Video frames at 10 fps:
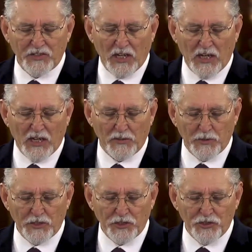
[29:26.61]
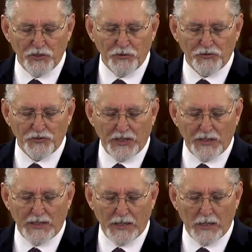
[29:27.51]
John when the Jews
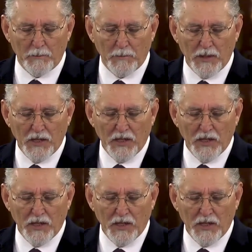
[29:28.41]
sent him